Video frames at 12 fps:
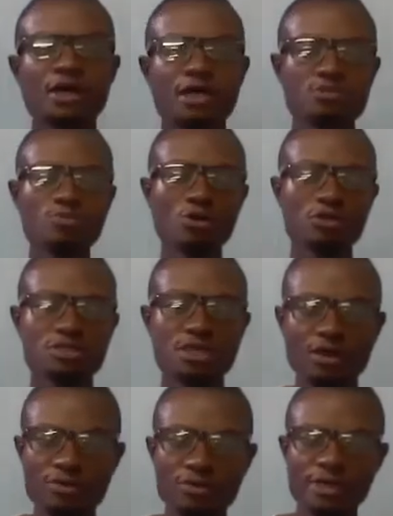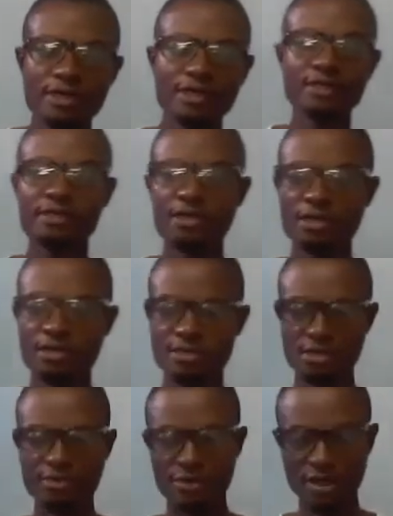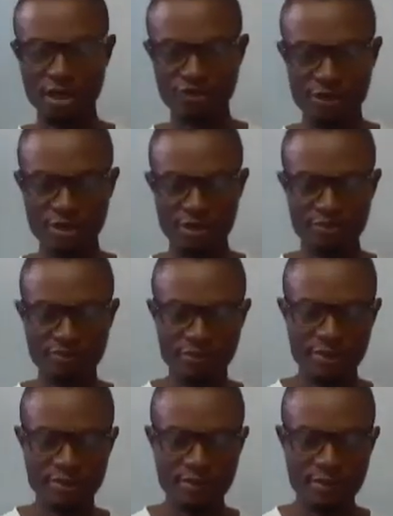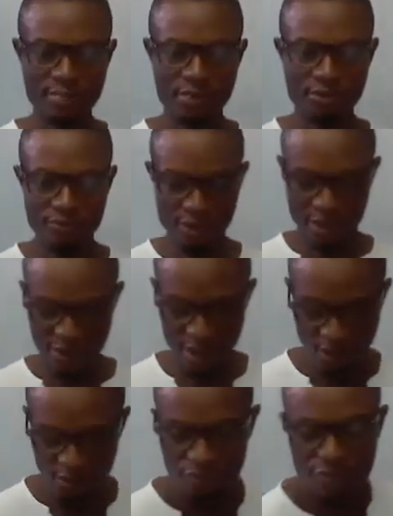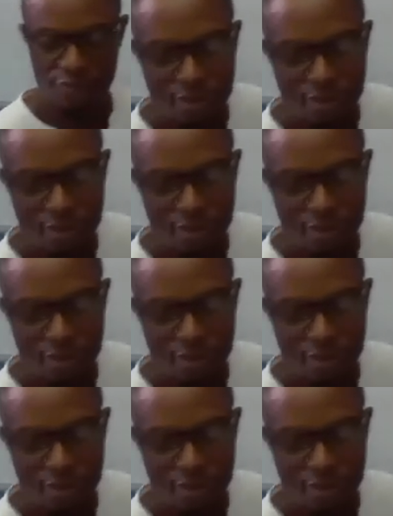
a small town in South Africa. Now,